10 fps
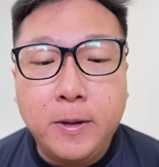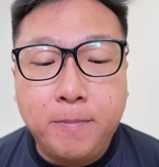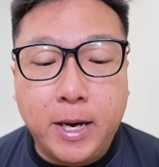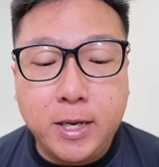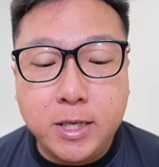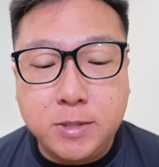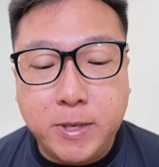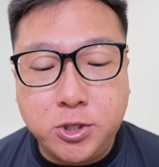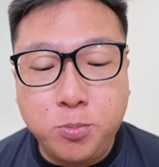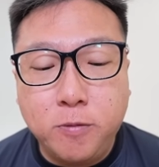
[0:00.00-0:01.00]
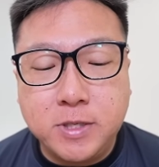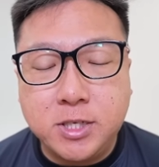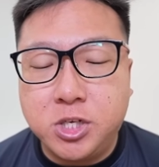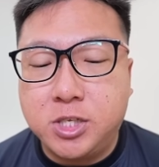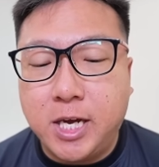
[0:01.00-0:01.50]
but special moves
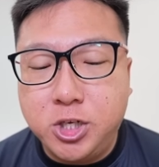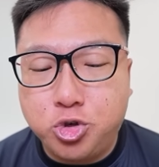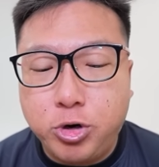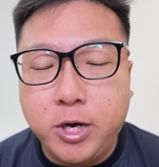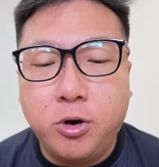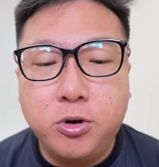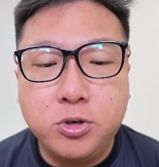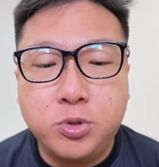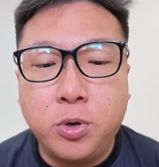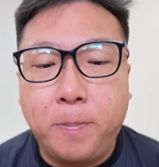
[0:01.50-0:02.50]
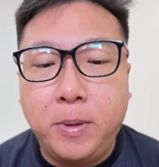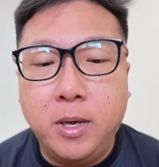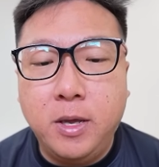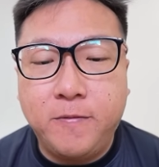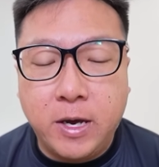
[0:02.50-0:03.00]
such as Side Strike, all those will
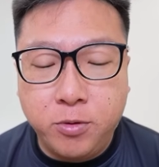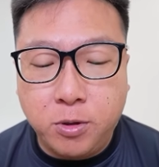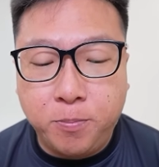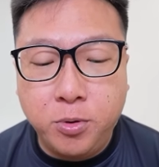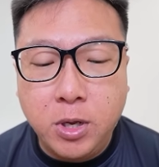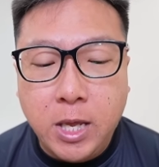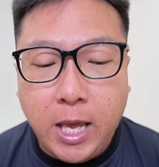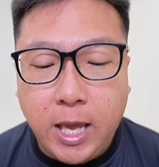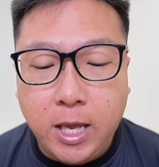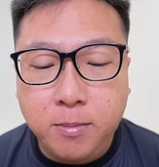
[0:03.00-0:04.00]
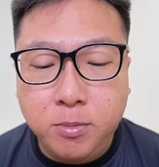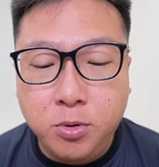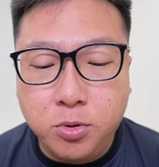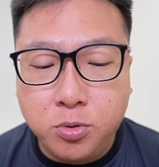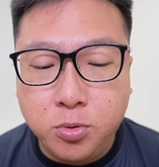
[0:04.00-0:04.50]
appear if I were to put and
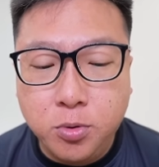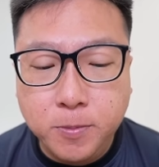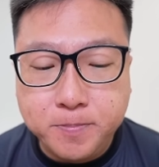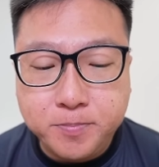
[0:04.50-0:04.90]
Mewtwo.